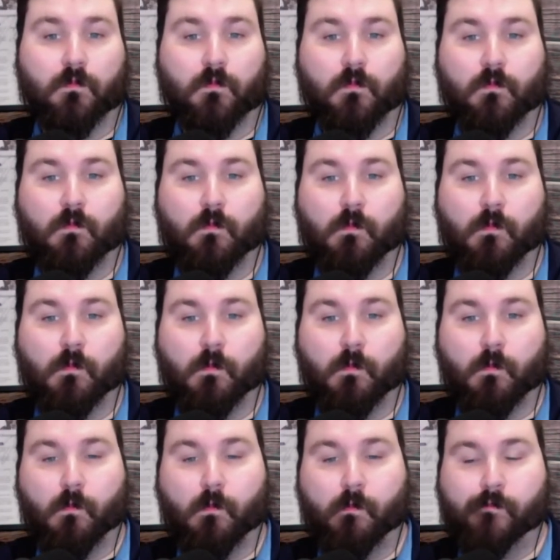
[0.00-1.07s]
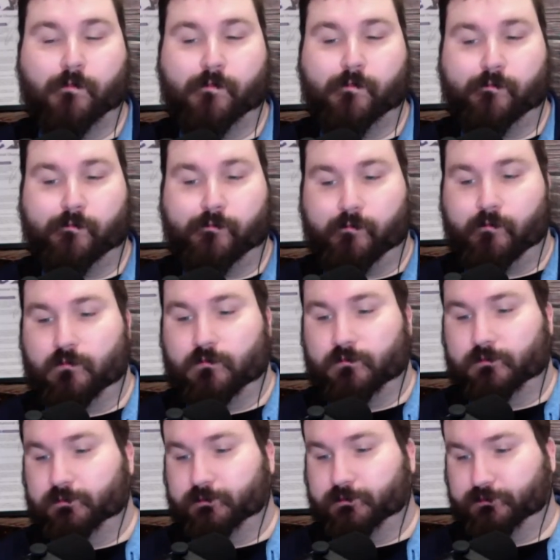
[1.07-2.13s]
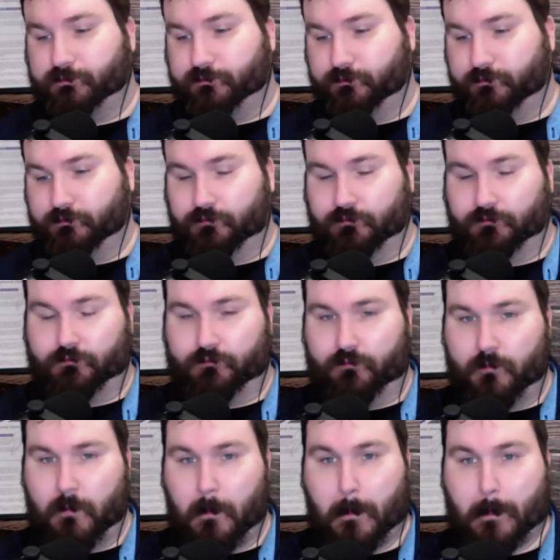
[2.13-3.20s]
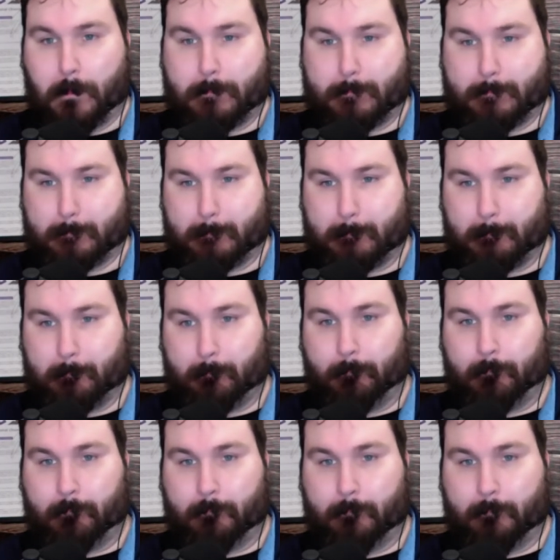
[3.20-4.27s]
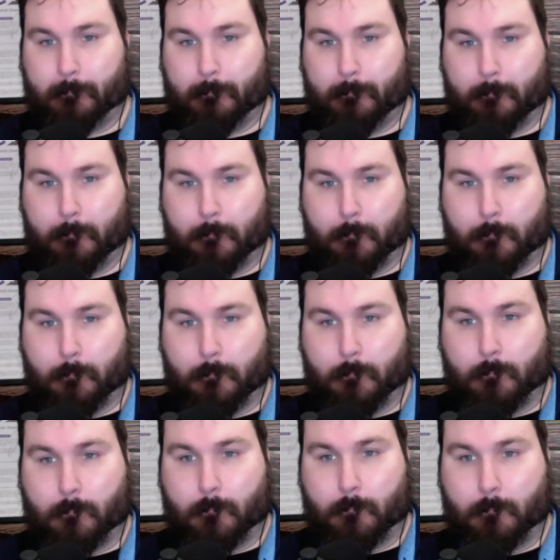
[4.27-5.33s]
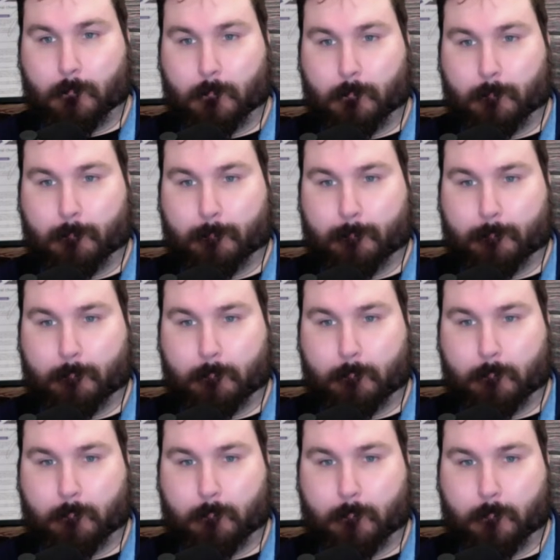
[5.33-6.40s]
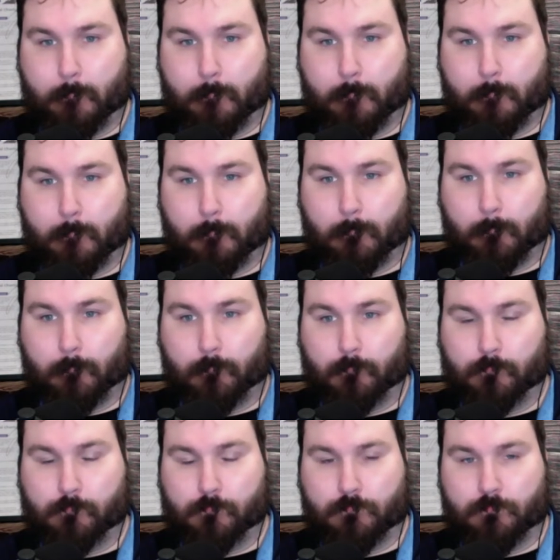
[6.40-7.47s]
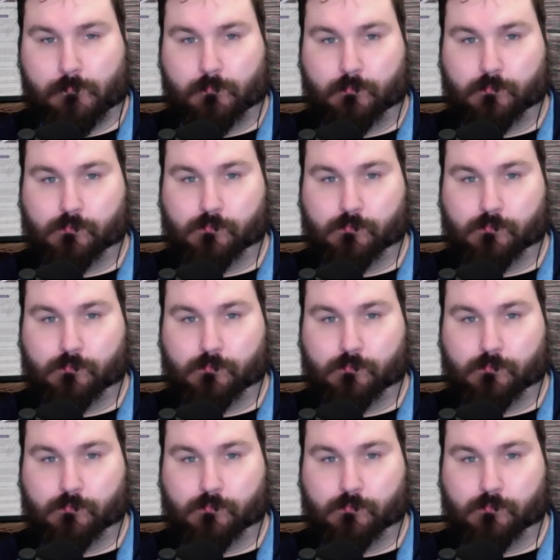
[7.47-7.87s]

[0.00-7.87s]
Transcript: No words are spoken by the person on screen.